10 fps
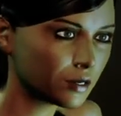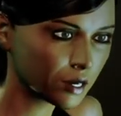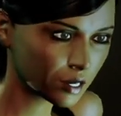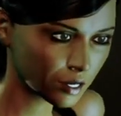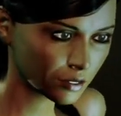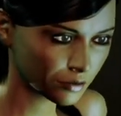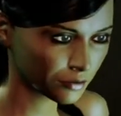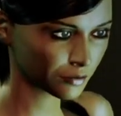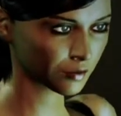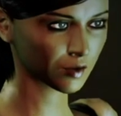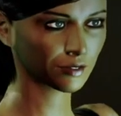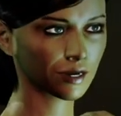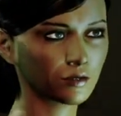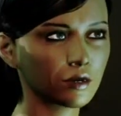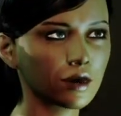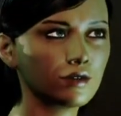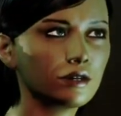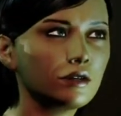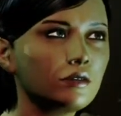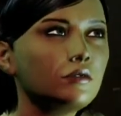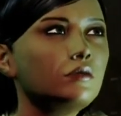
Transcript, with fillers: Oh, this is lovely.